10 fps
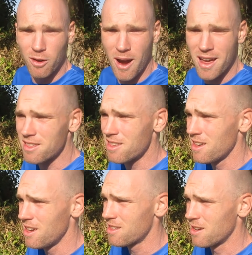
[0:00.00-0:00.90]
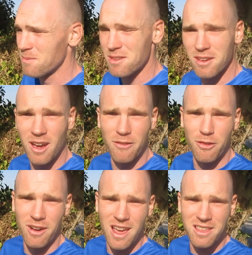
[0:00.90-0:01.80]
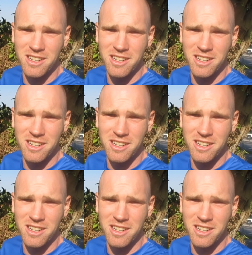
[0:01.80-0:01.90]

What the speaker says: race. So I'm just going to go for an easy